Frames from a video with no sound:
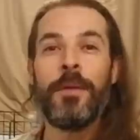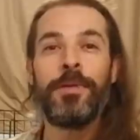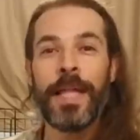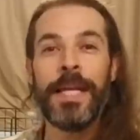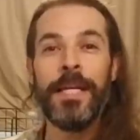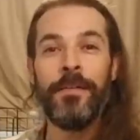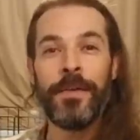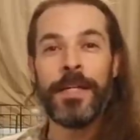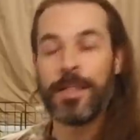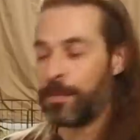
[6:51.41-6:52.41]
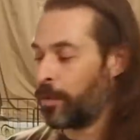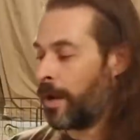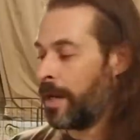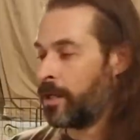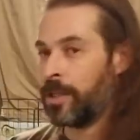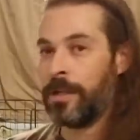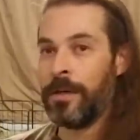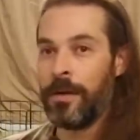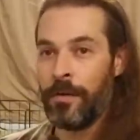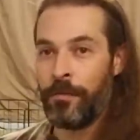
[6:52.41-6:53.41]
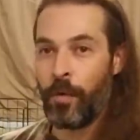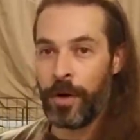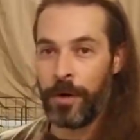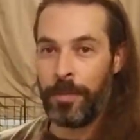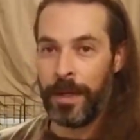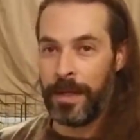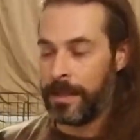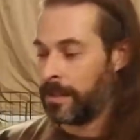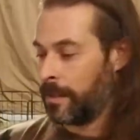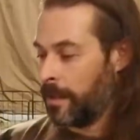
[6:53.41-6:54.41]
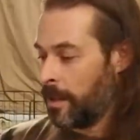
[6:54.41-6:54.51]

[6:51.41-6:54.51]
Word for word: plenty of inspiration for your piggies.